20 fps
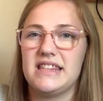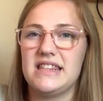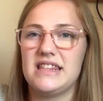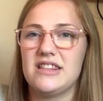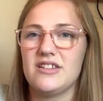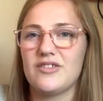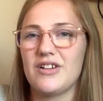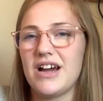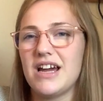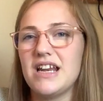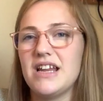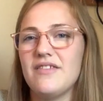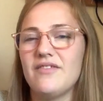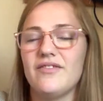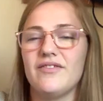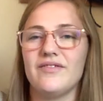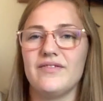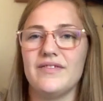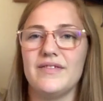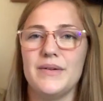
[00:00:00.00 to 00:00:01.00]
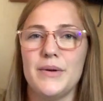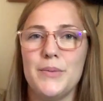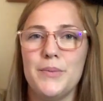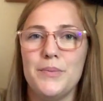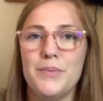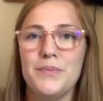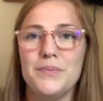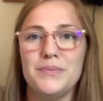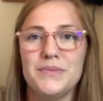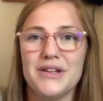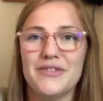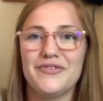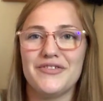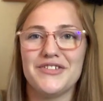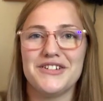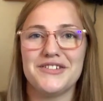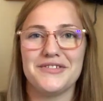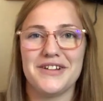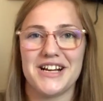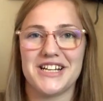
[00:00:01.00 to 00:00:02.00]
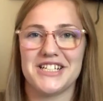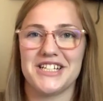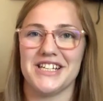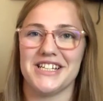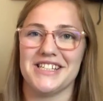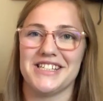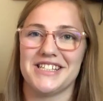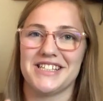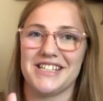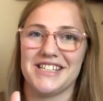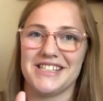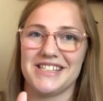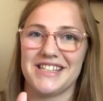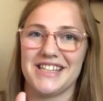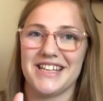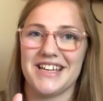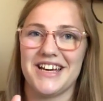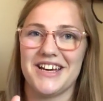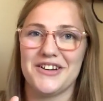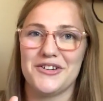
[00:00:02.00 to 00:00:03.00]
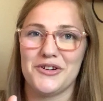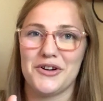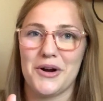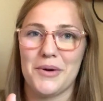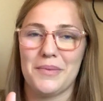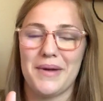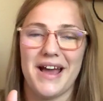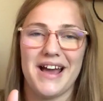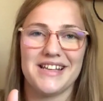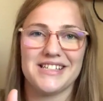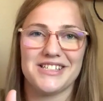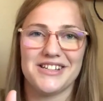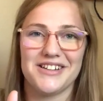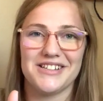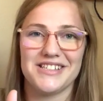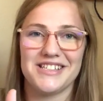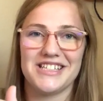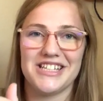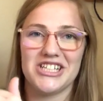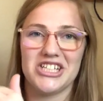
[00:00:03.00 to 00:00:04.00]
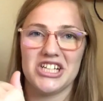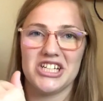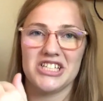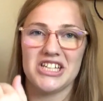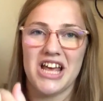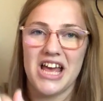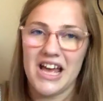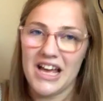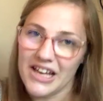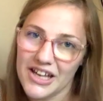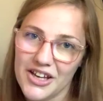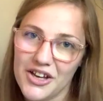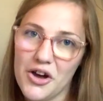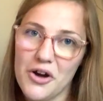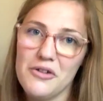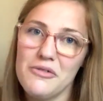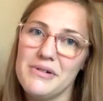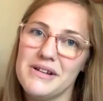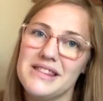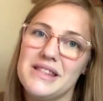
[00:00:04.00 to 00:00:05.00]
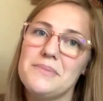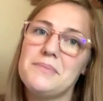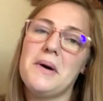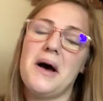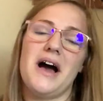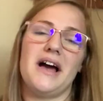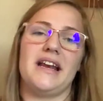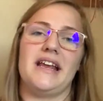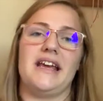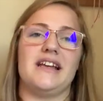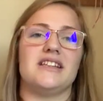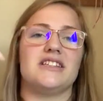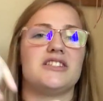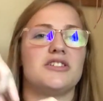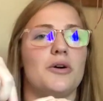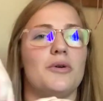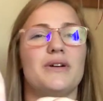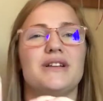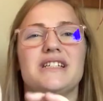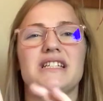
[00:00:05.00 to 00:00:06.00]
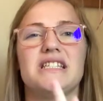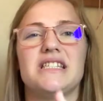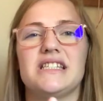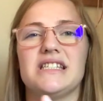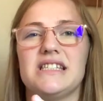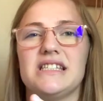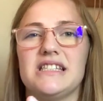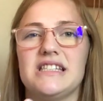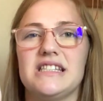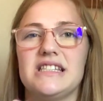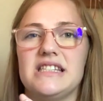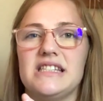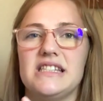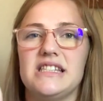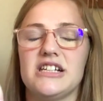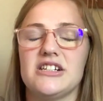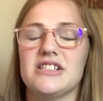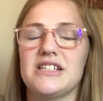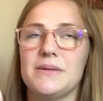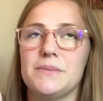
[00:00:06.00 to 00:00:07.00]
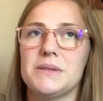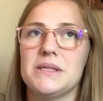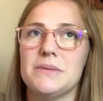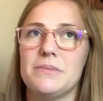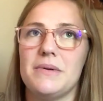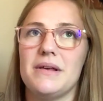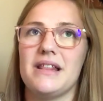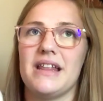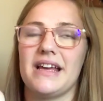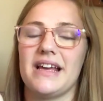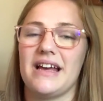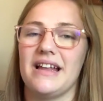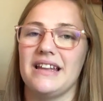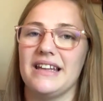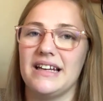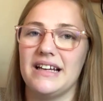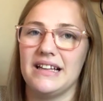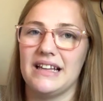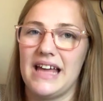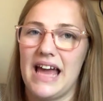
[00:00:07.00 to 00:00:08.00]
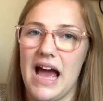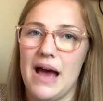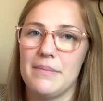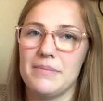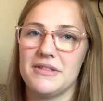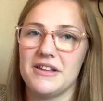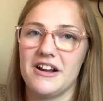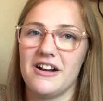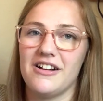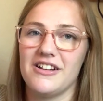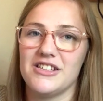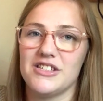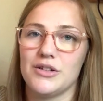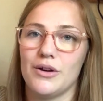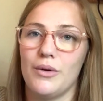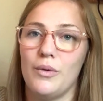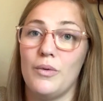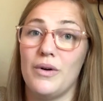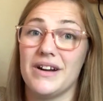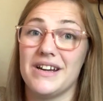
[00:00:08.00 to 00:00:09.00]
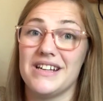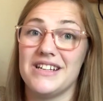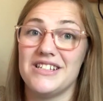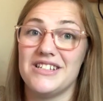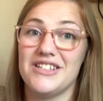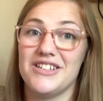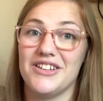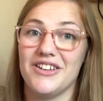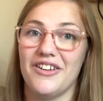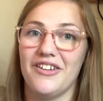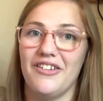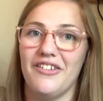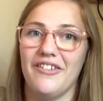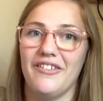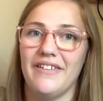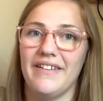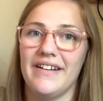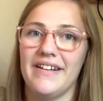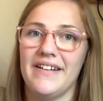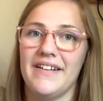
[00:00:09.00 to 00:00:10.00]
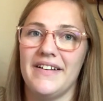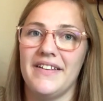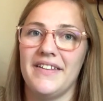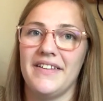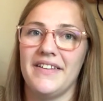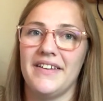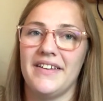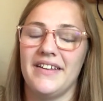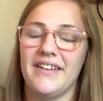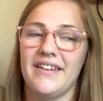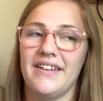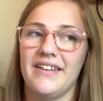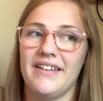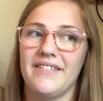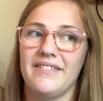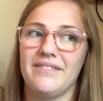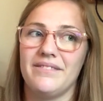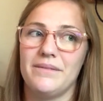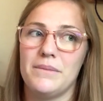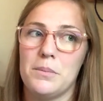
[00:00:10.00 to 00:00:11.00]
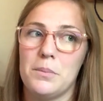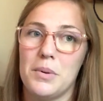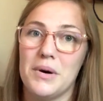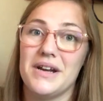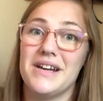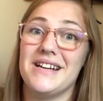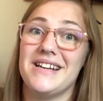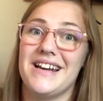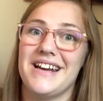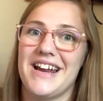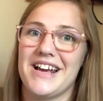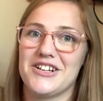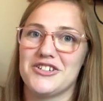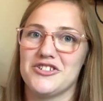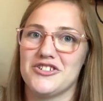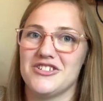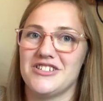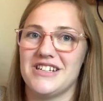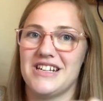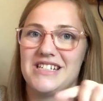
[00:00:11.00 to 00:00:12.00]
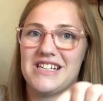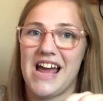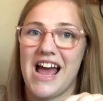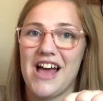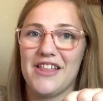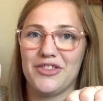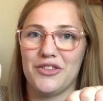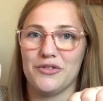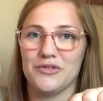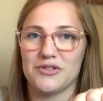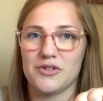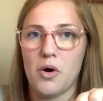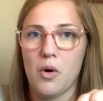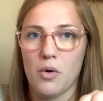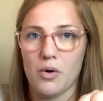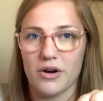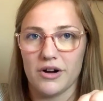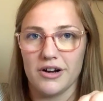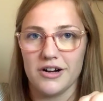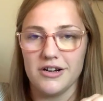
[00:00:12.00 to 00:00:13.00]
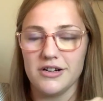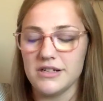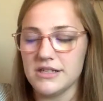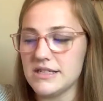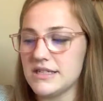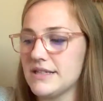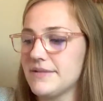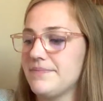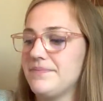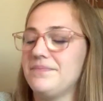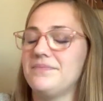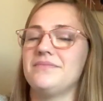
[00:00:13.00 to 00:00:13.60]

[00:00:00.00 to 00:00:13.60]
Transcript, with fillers: they're kind of in different directions because the underarm cast on stitches go with the body. And so it just, there seems to be like a little gap there. And so I wanted to put in an extra stitch at those corners